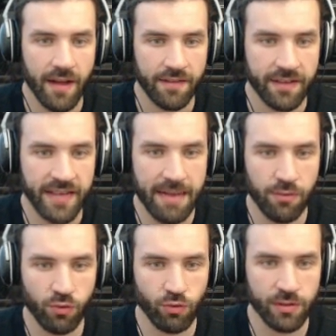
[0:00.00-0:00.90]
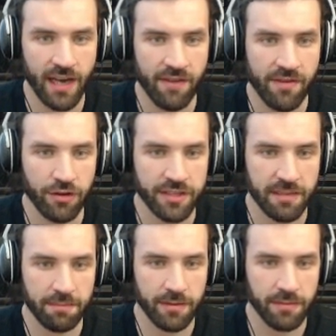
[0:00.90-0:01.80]
And the game rules are very
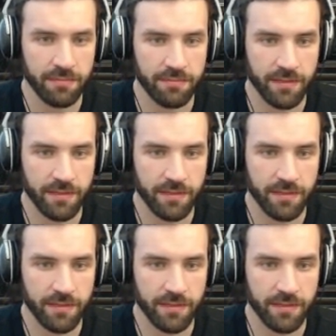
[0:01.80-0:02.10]
simple.